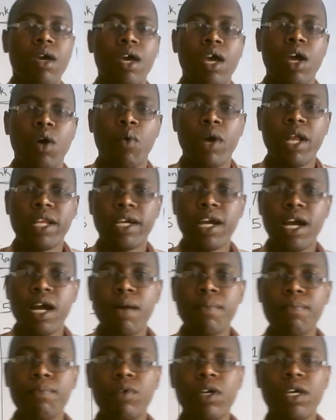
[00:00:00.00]

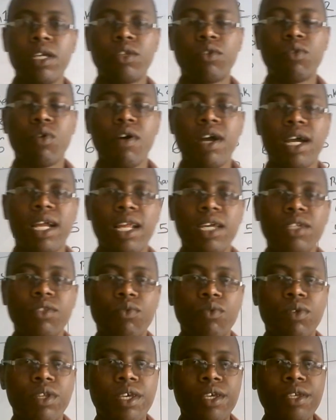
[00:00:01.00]
Welcome to our class
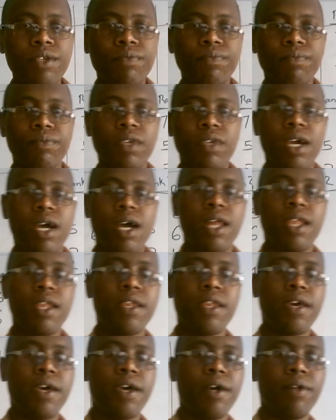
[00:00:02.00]
today, and
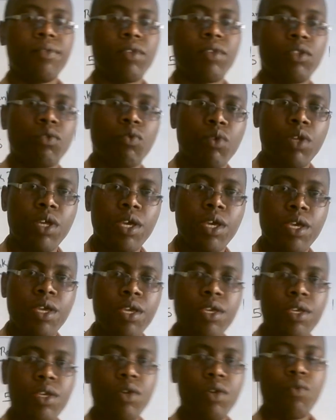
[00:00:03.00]

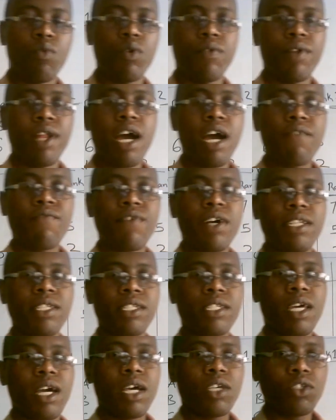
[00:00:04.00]
today we will have a
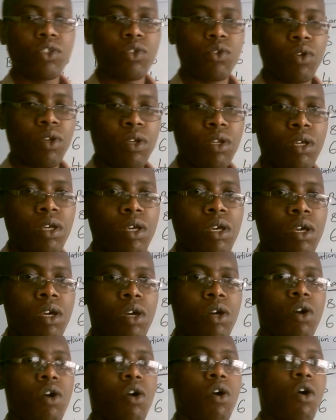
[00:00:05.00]
discussion
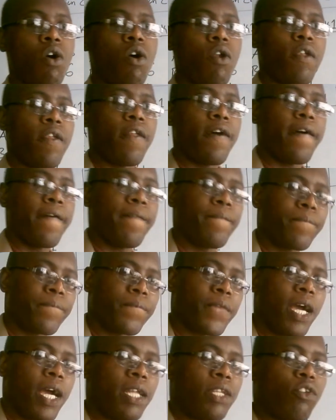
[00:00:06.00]
on
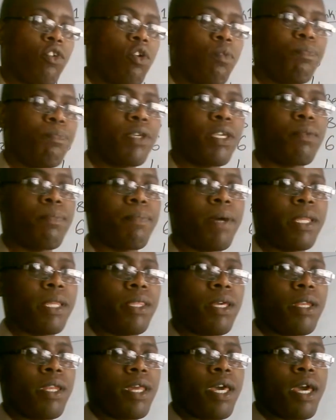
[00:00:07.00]
a topic by the
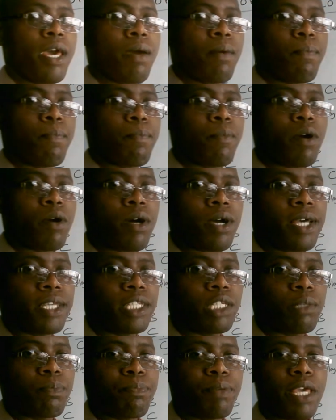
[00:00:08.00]
name
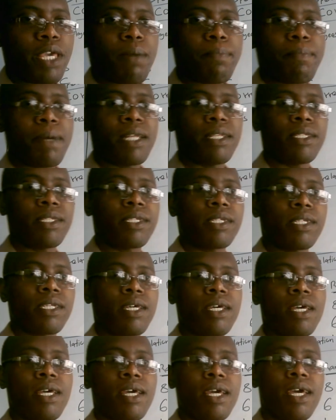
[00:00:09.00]
Spearmans
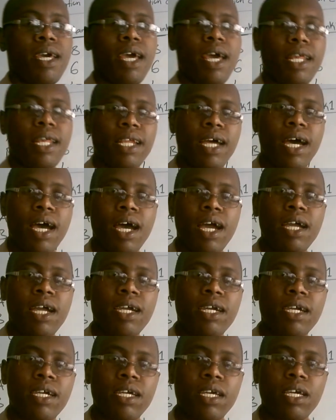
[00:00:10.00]
rank
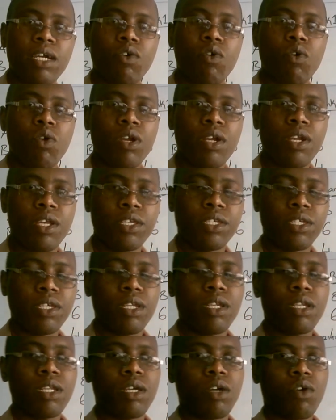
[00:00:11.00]

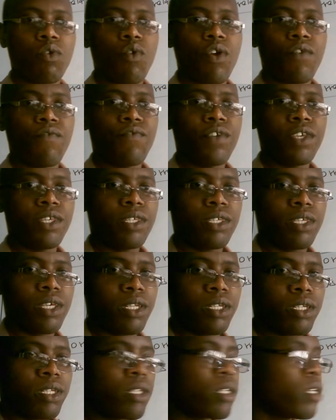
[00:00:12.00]
correlation
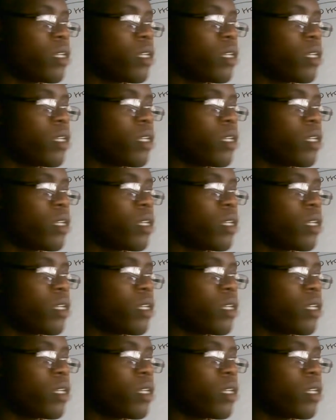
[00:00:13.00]
coefficient.